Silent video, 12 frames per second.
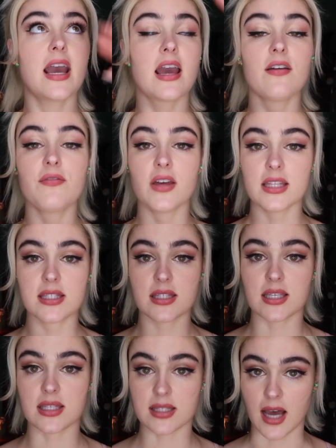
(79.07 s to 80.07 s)
If it's
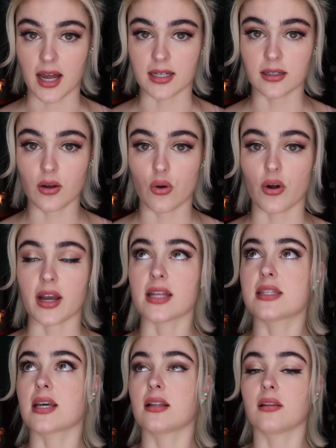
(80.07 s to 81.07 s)
the sun or
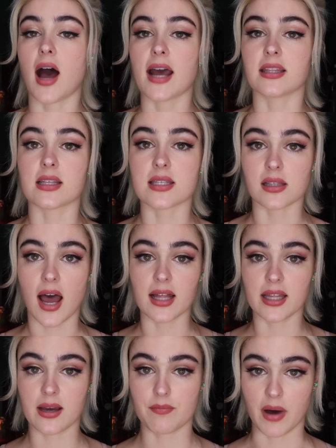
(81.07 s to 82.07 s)
it's a light that's
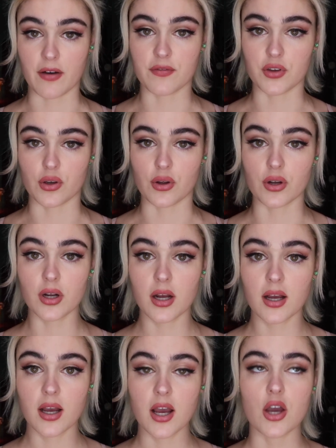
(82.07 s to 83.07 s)
slightly above you,
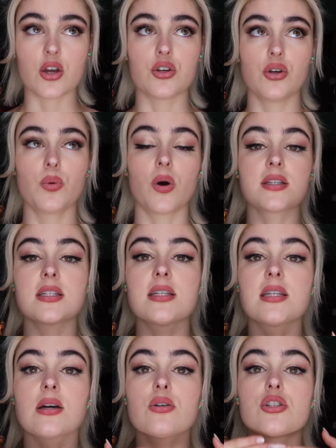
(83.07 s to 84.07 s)
you want to
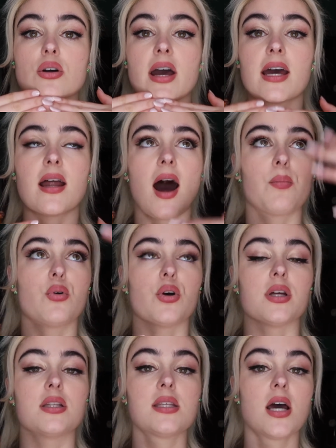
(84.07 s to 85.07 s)
tilt your head
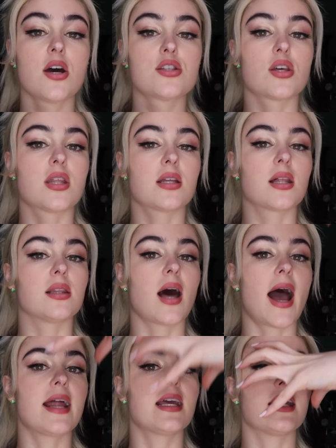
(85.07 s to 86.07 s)
upwards so that the
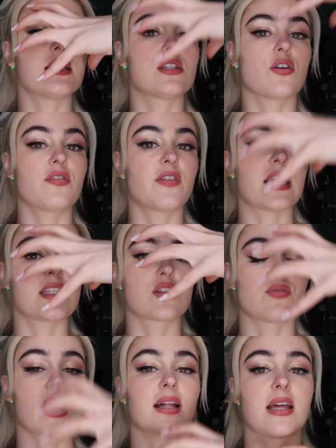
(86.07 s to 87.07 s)
light hits your face
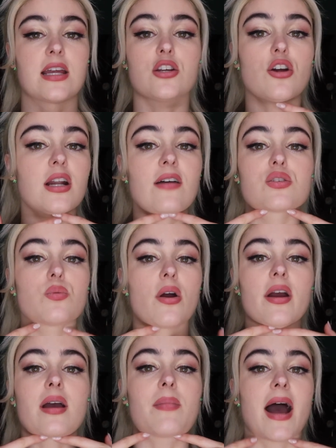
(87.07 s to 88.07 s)
directly. And you don't have to
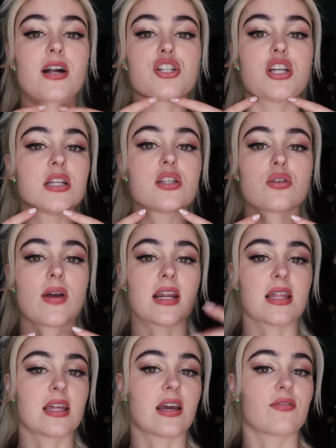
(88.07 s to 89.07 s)
worry about chins or
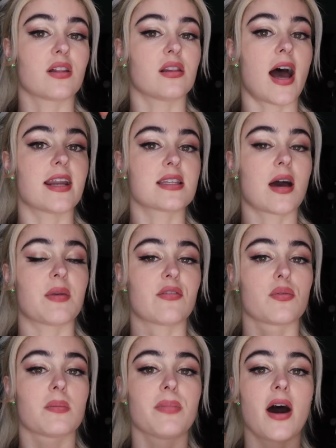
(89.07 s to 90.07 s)
anything if the light is coming
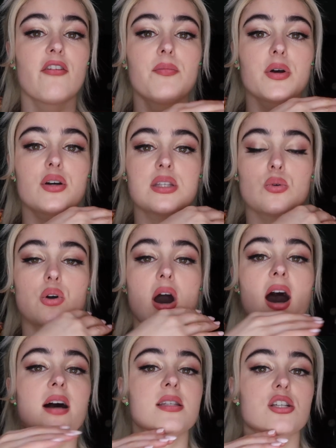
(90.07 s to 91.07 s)
from above, because it will
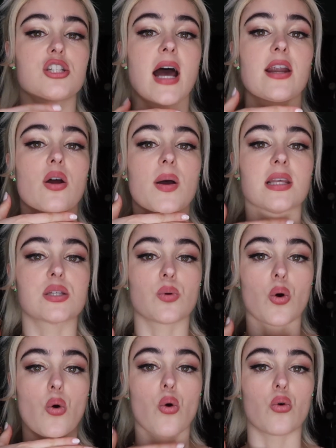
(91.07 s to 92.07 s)
cast shadow and this
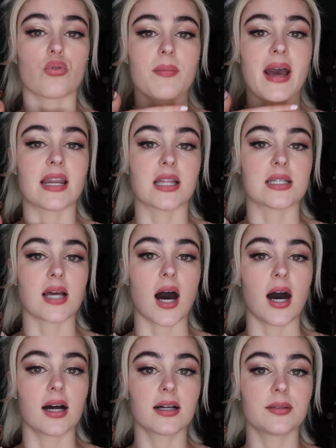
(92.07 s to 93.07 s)
will all remain in the
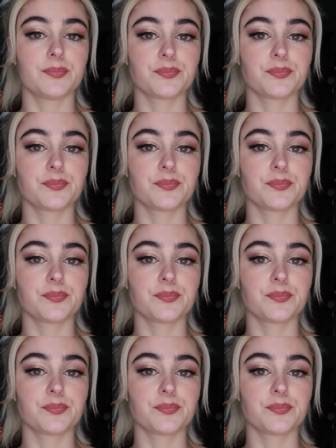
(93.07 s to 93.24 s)
dark.